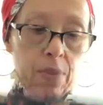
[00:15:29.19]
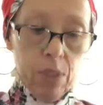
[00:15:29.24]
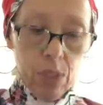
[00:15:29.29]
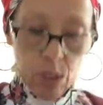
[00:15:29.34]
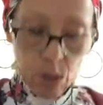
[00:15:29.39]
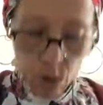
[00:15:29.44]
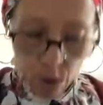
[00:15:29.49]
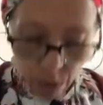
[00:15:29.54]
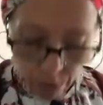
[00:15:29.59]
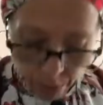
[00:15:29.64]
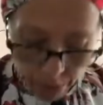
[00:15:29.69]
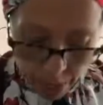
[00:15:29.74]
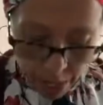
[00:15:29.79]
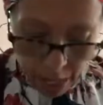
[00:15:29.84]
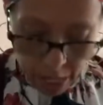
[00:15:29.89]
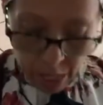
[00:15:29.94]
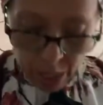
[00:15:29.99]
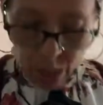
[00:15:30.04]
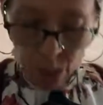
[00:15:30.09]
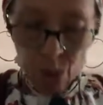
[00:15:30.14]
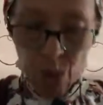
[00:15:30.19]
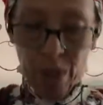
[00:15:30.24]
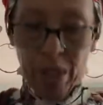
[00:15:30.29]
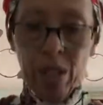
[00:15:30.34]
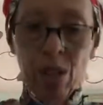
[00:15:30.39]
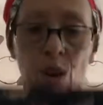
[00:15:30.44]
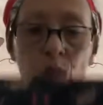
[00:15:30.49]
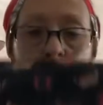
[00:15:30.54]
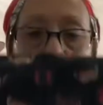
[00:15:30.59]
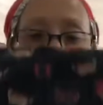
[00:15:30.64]
So don't
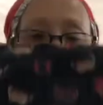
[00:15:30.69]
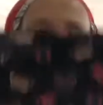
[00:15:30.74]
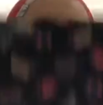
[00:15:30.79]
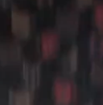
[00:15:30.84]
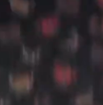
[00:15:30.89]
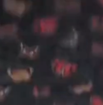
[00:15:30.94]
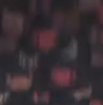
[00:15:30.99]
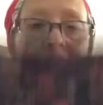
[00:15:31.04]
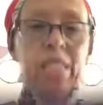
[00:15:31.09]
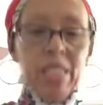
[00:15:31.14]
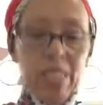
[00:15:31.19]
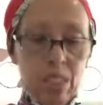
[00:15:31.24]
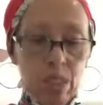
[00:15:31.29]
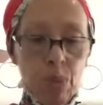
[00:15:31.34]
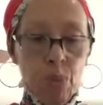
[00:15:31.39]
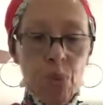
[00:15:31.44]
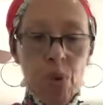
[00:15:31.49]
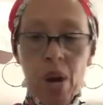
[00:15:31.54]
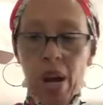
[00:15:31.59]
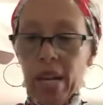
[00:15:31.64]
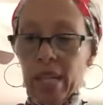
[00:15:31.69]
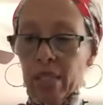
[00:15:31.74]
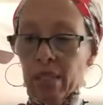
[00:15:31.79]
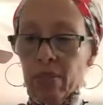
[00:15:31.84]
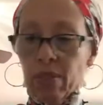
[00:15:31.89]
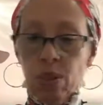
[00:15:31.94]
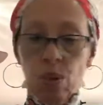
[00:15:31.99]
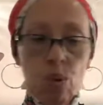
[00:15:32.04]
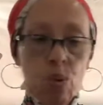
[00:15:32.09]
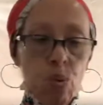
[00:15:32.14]
get all crazy and surprised
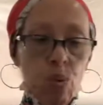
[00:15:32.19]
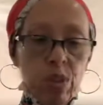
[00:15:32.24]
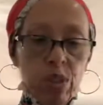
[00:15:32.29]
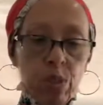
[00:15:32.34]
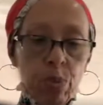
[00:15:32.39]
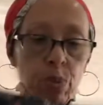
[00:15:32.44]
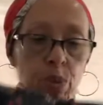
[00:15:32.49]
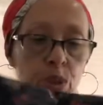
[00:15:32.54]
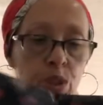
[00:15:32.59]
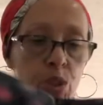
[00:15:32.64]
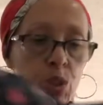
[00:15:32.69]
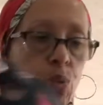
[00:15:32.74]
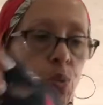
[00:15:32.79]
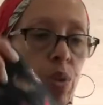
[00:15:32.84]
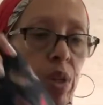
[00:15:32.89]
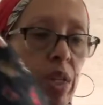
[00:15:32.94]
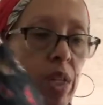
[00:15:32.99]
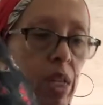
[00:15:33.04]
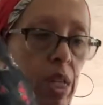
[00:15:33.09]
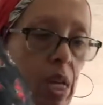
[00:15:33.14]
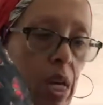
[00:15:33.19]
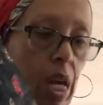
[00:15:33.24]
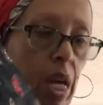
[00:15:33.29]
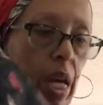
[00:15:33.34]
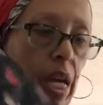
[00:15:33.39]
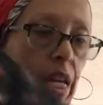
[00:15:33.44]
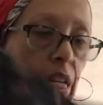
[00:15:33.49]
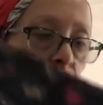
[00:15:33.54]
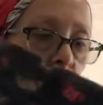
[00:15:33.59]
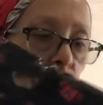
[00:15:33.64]
if someone wants to put a $20 and